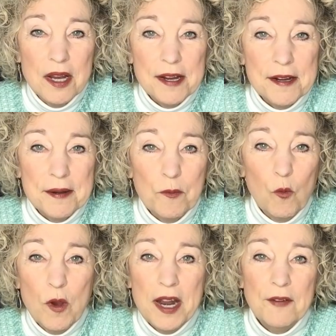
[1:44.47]

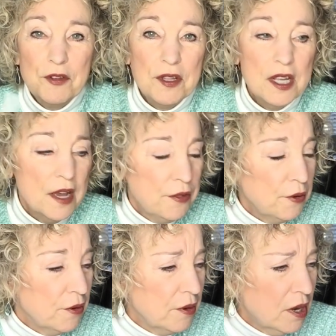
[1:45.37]
um, one after the
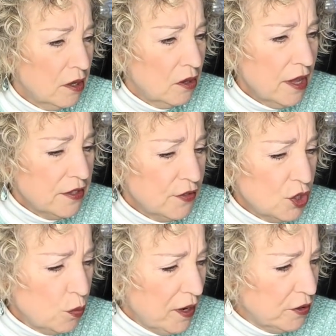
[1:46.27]
other, uh, lots of
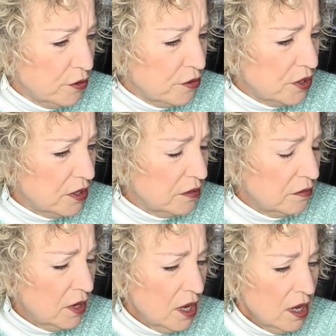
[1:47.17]
sweaters
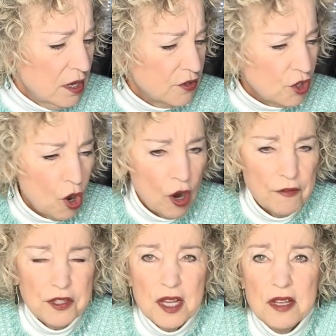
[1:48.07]
and
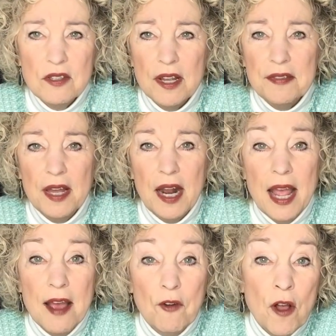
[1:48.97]
scarves, things like that I
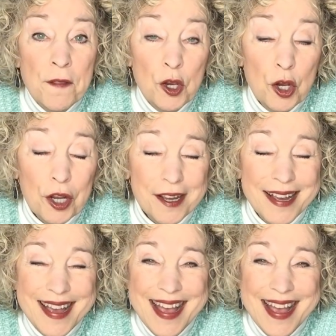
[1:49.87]
have on the hook.